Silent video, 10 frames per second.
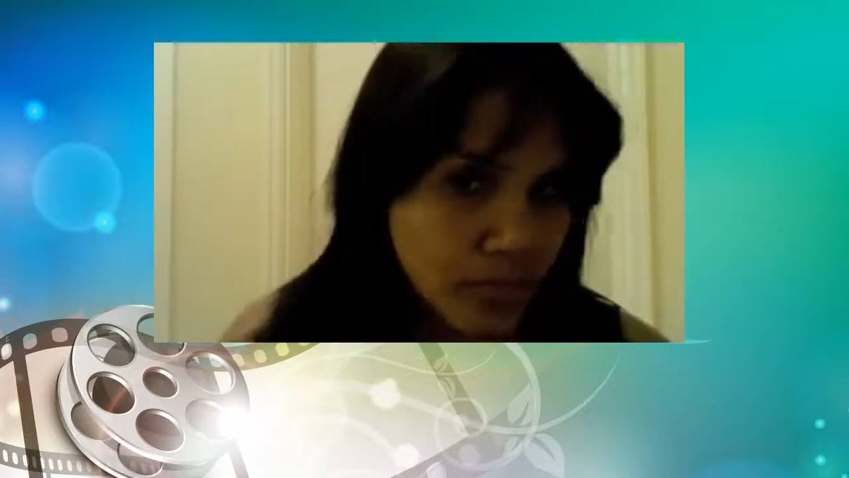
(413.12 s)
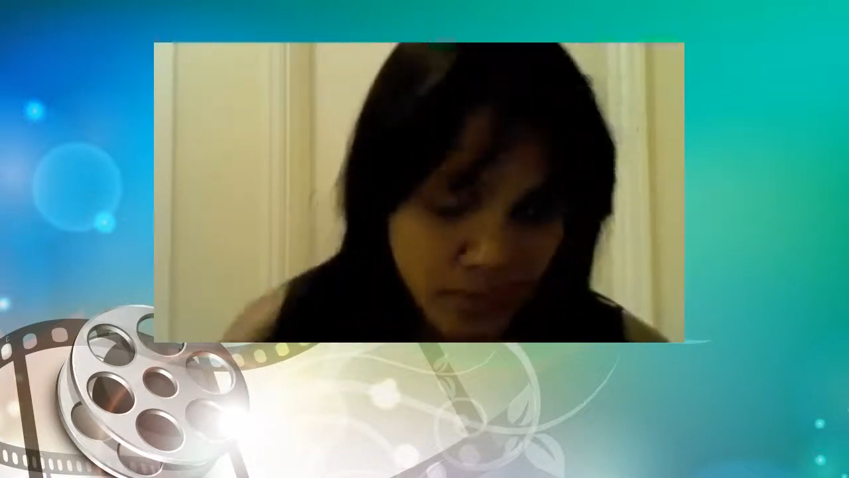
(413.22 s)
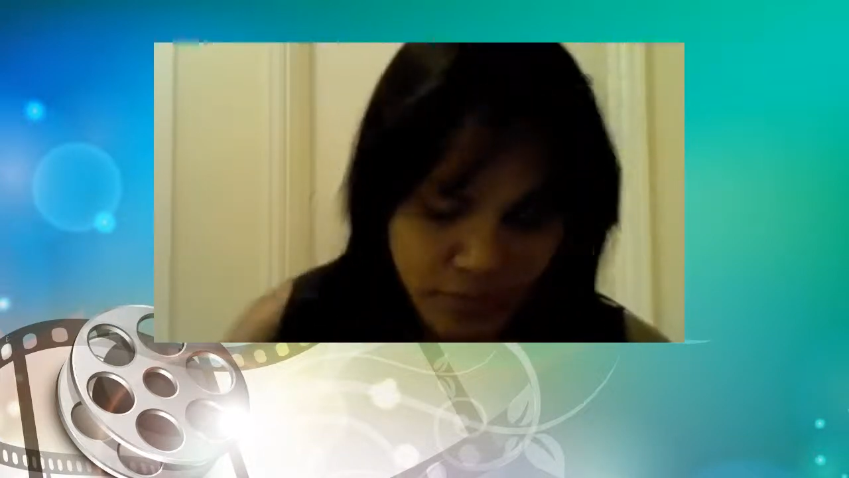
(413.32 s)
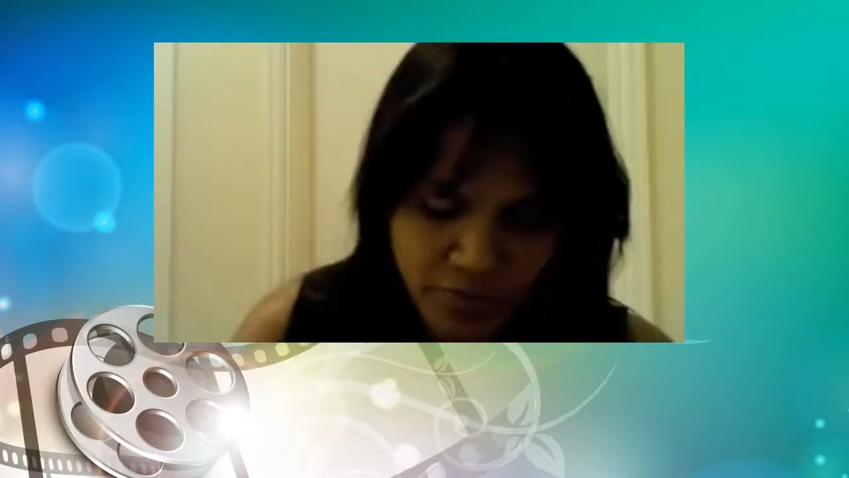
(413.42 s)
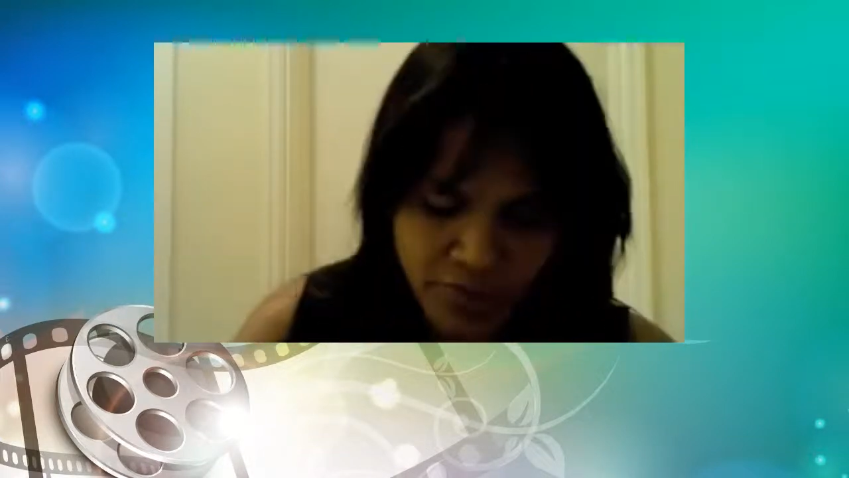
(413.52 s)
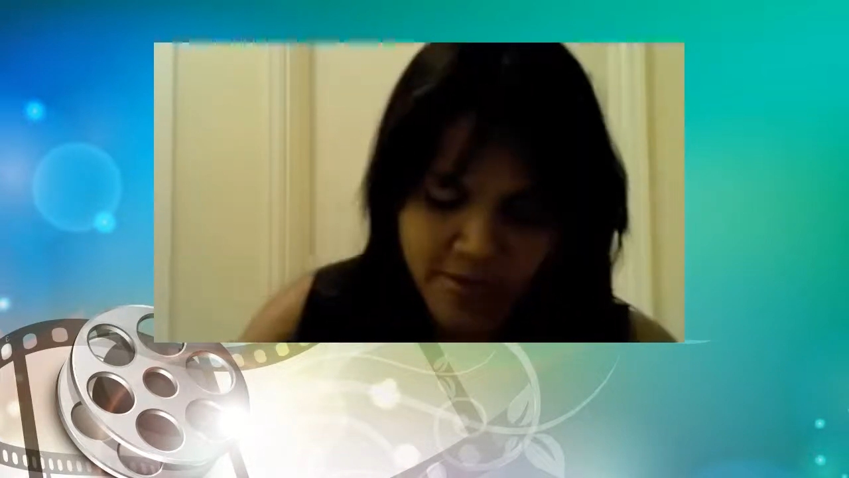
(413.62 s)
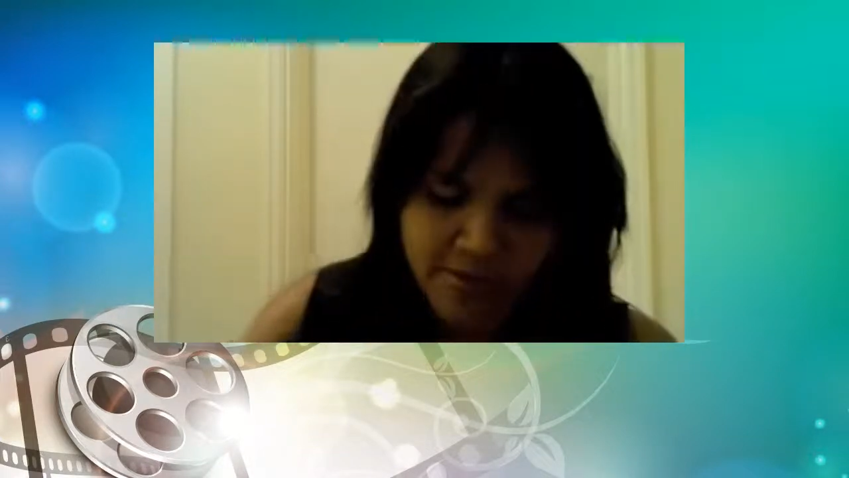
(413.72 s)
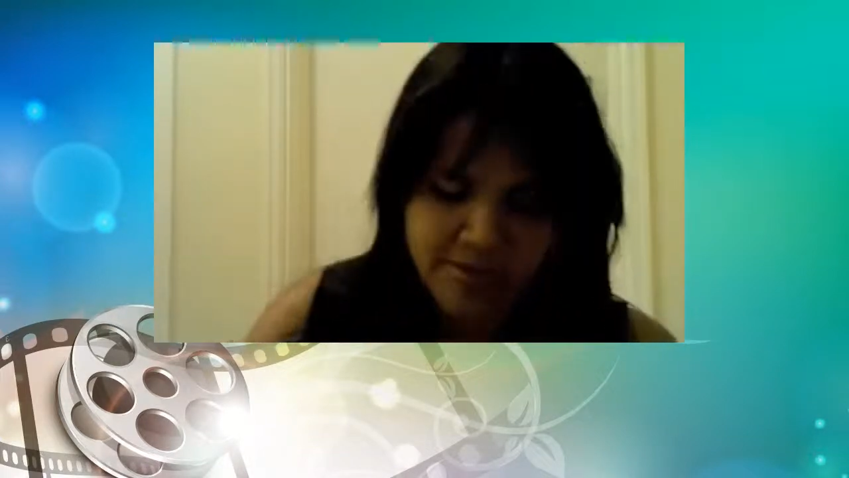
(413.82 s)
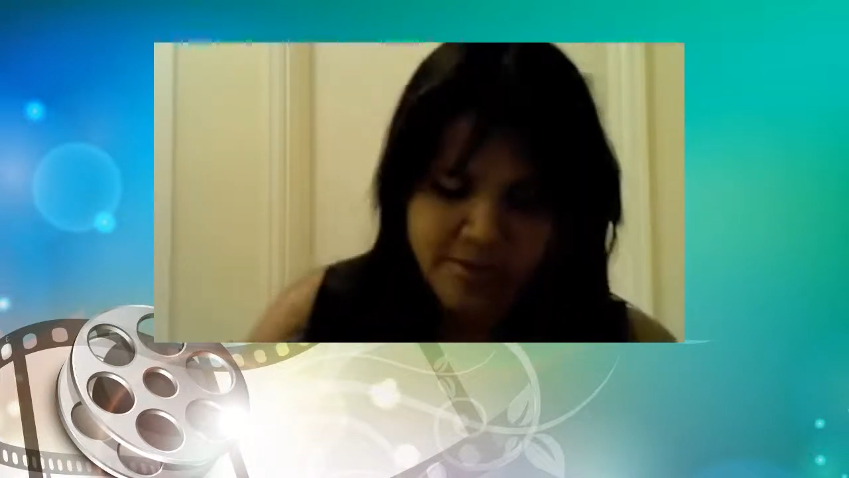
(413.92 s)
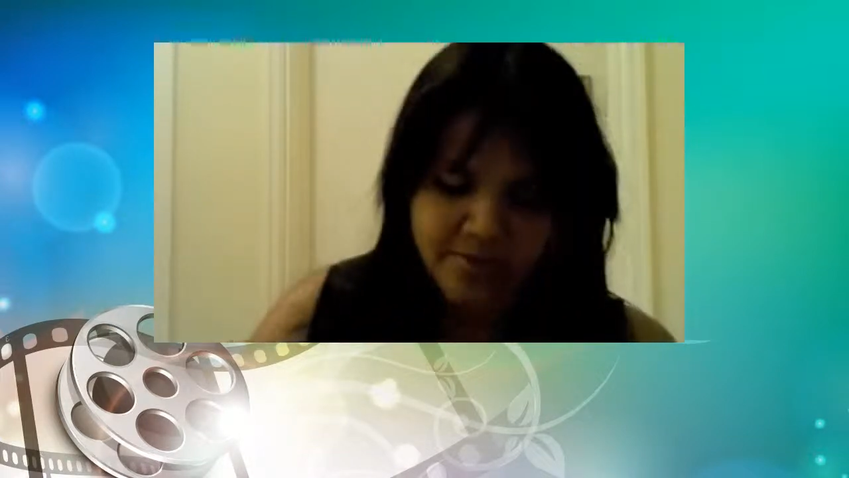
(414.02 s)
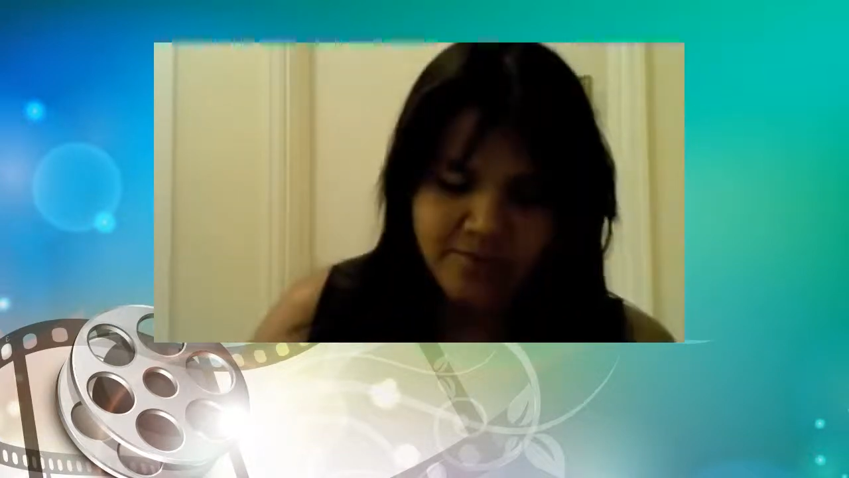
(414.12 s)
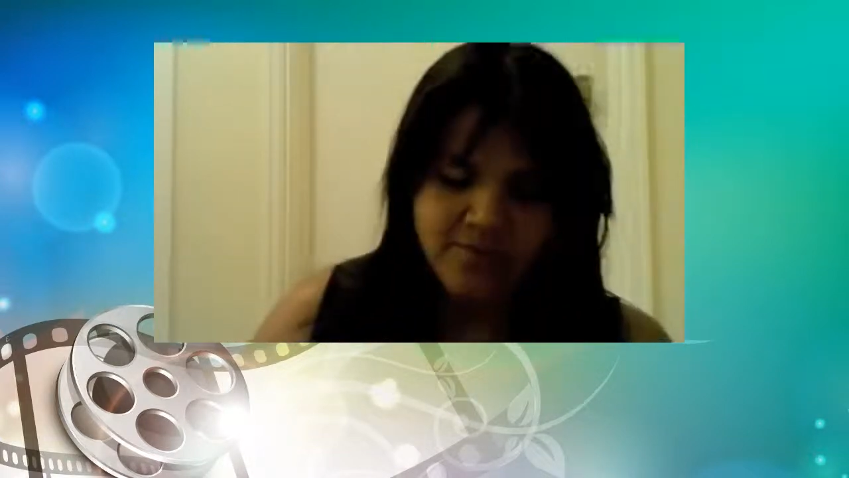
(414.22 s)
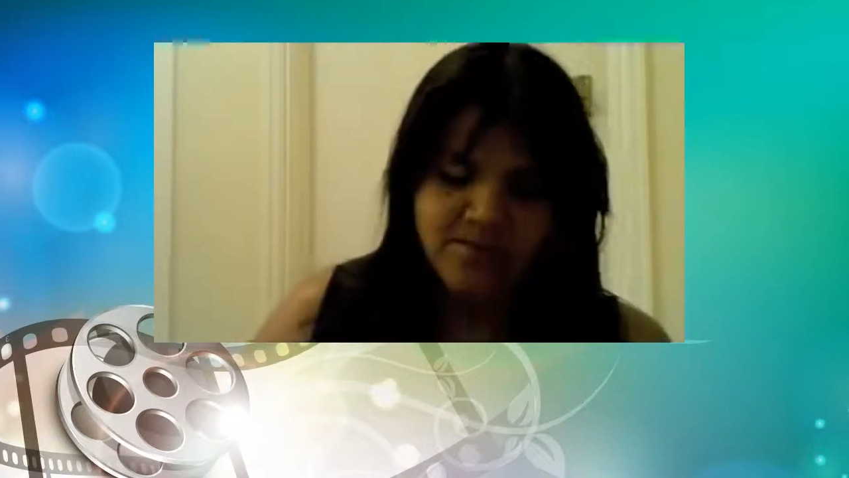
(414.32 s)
It's great stuff. So